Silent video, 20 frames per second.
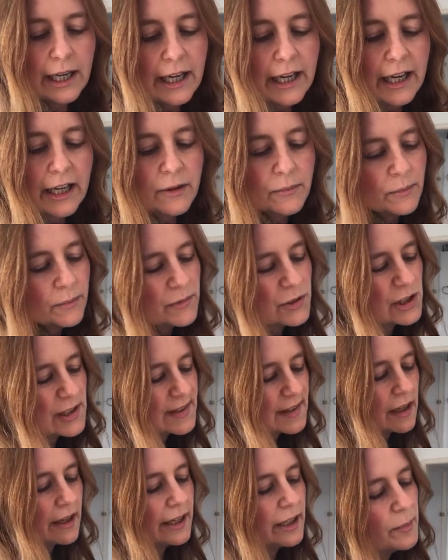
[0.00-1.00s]
and just
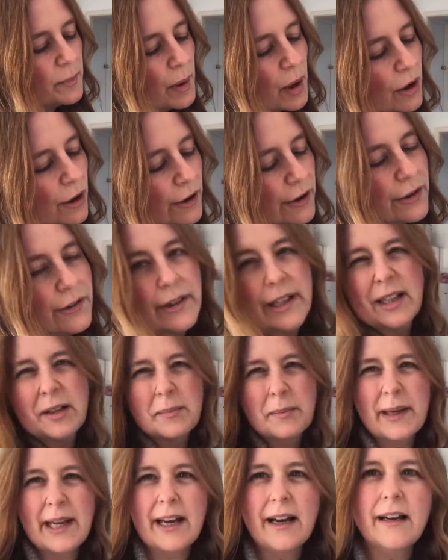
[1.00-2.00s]
kind of pottering
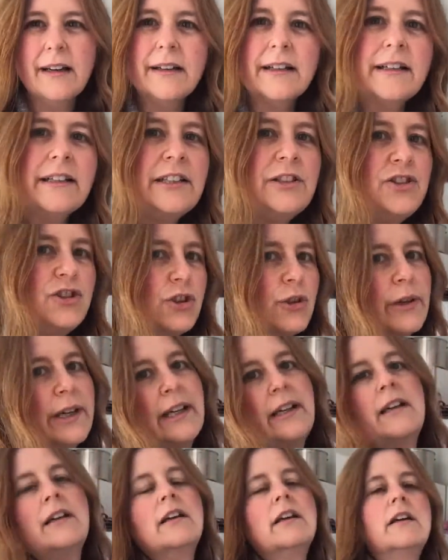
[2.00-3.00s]
about and
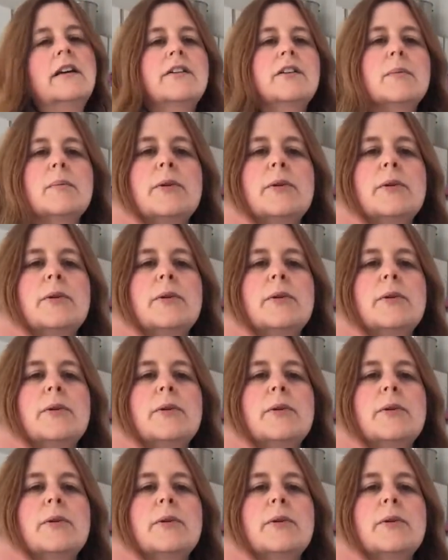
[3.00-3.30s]
enjoying the